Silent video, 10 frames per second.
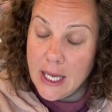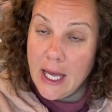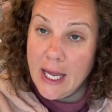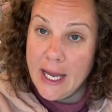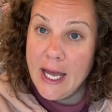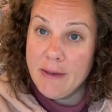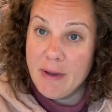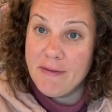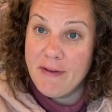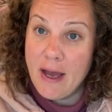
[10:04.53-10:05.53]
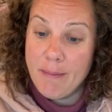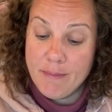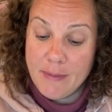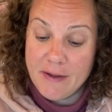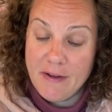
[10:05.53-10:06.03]
I had my
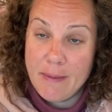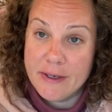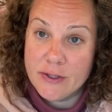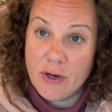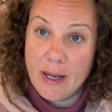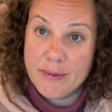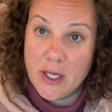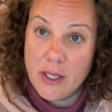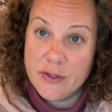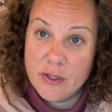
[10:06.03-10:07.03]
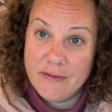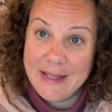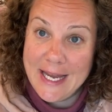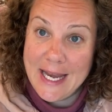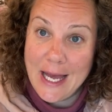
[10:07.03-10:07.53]
fabric scraps all sort of
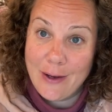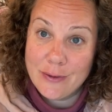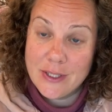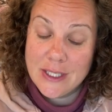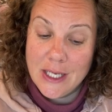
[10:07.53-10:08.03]
laid out,